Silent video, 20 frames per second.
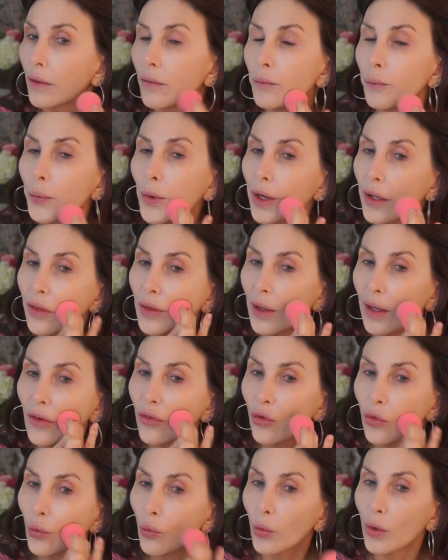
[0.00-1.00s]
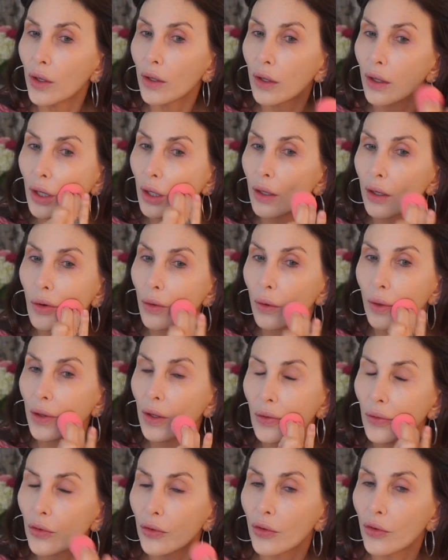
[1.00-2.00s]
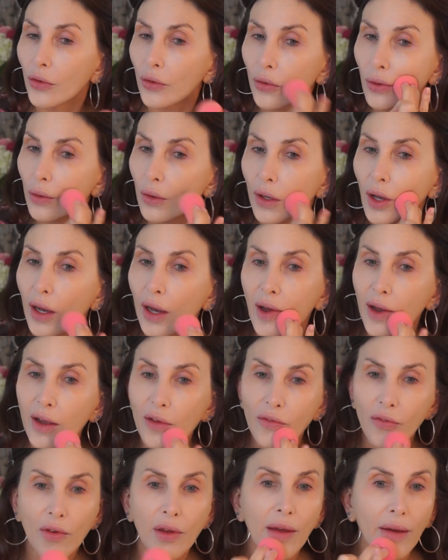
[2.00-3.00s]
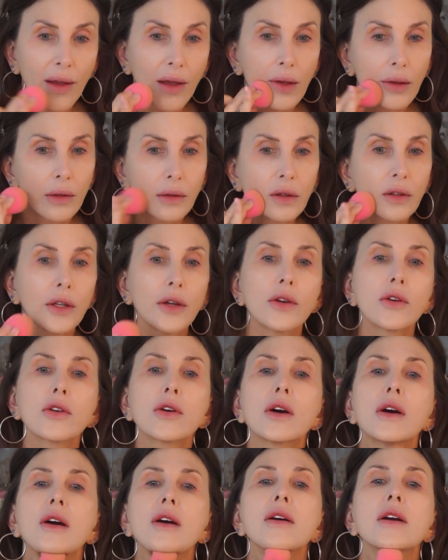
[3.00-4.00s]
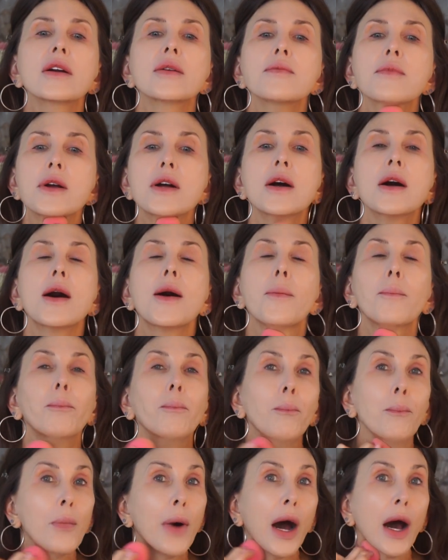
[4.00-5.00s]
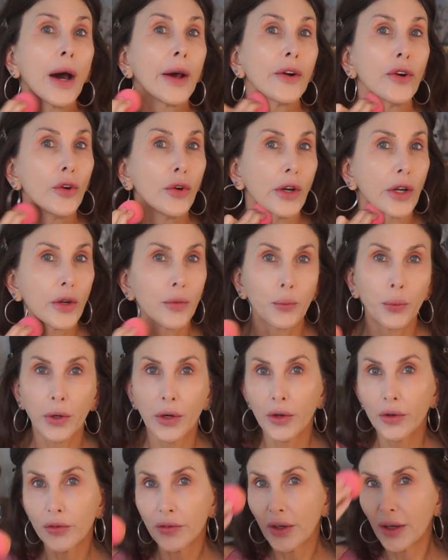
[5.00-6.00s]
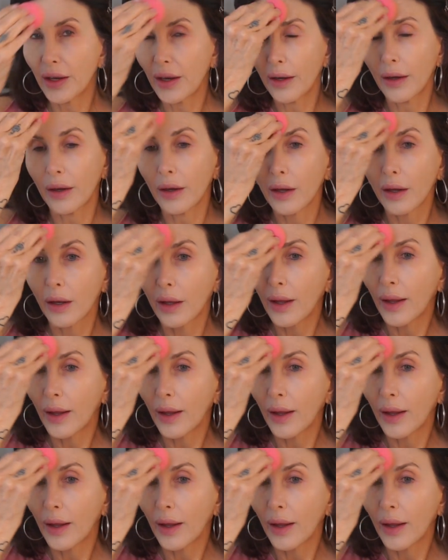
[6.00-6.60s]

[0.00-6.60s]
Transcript: But that's what keto is high fat, low carb, moderate protein.